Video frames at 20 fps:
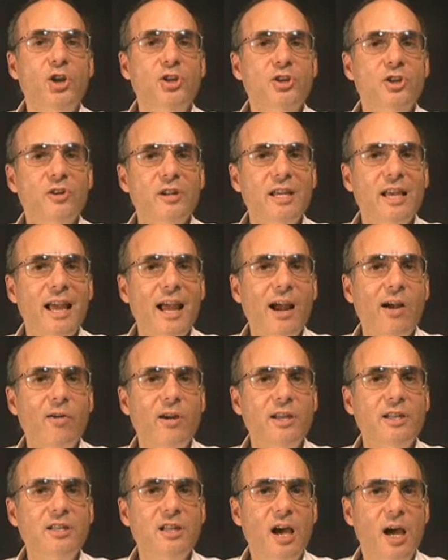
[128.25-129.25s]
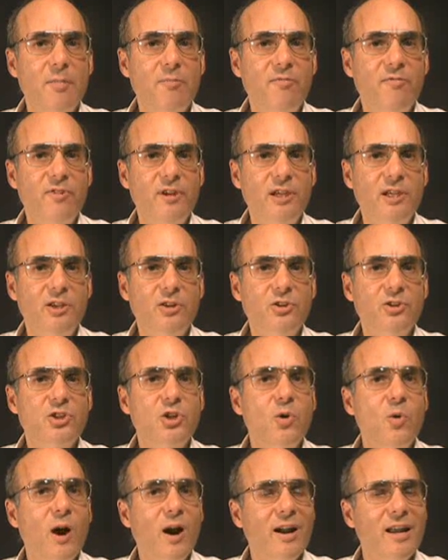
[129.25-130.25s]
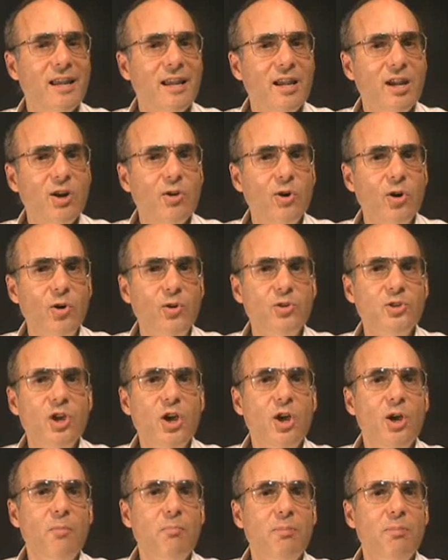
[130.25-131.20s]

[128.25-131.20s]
Dirty Harry type figures who are heroes